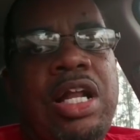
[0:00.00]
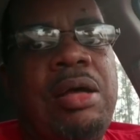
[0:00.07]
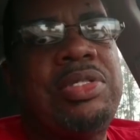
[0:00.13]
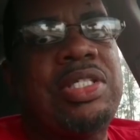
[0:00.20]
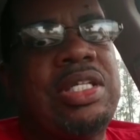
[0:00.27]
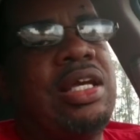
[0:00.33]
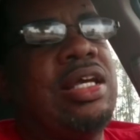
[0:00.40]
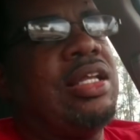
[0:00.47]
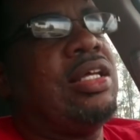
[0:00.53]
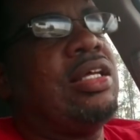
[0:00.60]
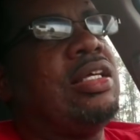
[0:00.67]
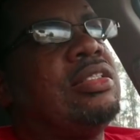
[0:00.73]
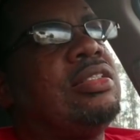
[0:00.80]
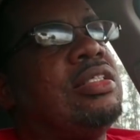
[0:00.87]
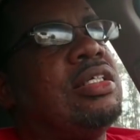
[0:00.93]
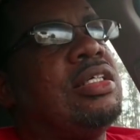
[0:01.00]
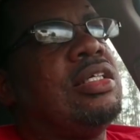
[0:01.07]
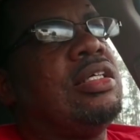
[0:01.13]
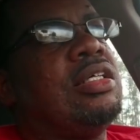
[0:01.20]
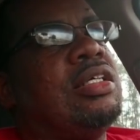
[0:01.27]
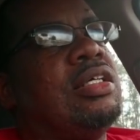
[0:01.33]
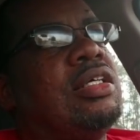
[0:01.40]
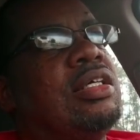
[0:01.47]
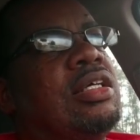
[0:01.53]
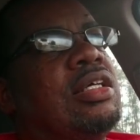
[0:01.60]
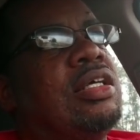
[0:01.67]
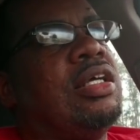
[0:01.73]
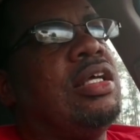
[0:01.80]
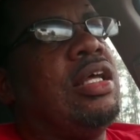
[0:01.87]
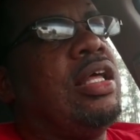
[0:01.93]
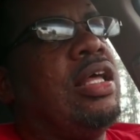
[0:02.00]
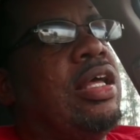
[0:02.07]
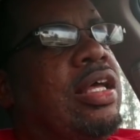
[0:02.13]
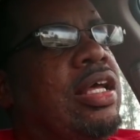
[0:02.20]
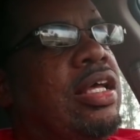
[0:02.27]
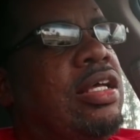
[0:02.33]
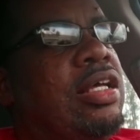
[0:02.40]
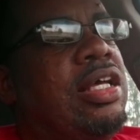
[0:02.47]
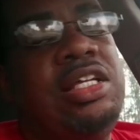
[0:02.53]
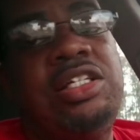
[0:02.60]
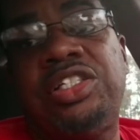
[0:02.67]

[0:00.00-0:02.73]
I'm saying is, he